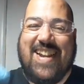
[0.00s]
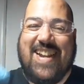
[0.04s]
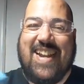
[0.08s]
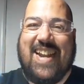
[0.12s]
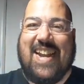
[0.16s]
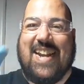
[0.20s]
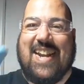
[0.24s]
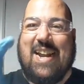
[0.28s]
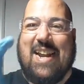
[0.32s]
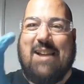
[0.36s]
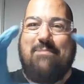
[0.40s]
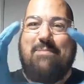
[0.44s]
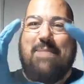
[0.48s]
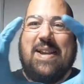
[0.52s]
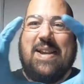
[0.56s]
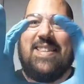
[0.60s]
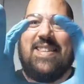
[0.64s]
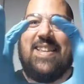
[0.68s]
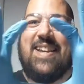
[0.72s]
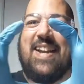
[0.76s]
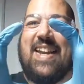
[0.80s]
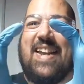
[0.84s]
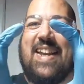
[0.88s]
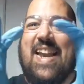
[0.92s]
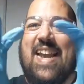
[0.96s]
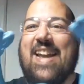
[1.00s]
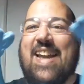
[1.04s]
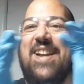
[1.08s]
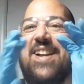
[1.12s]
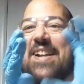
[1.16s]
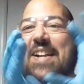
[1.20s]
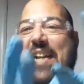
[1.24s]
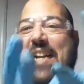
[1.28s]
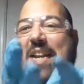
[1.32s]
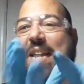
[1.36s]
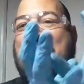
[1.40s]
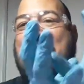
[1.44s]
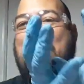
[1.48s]
And I basically had a
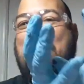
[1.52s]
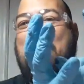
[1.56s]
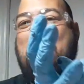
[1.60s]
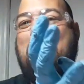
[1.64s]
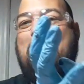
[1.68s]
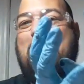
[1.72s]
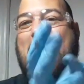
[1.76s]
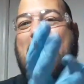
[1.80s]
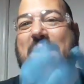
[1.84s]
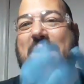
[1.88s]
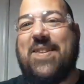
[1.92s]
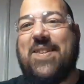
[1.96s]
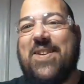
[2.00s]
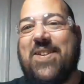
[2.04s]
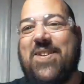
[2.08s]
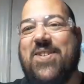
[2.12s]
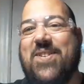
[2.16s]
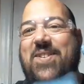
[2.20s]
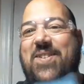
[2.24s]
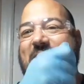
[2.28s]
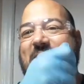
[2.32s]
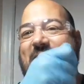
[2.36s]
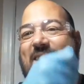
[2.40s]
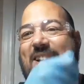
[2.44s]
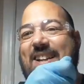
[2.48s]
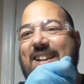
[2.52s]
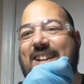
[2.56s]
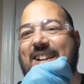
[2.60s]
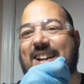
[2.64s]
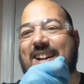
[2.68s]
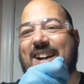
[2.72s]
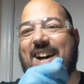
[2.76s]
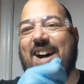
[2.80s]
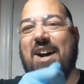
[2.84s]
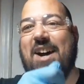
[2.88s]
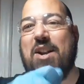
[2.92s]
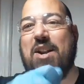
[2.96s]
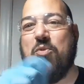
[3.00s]
glob of Bondo
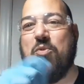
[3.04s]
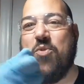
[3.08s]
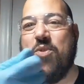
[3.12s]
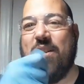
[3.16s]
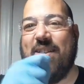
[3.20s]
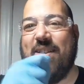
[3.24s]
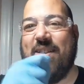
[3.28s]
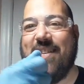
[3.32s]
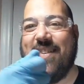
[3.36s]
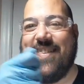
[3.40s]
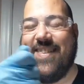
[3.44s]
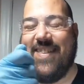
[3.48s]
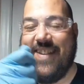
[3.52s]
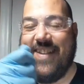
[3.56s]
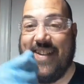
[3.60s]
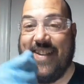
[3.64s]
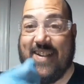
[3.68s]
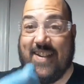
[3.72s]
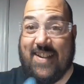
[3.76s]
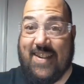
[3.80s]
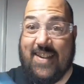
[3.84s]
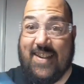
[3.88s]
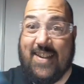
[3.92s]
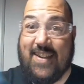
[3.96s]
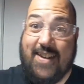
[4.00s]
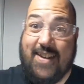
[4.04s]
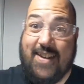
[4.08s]
on a wooden stick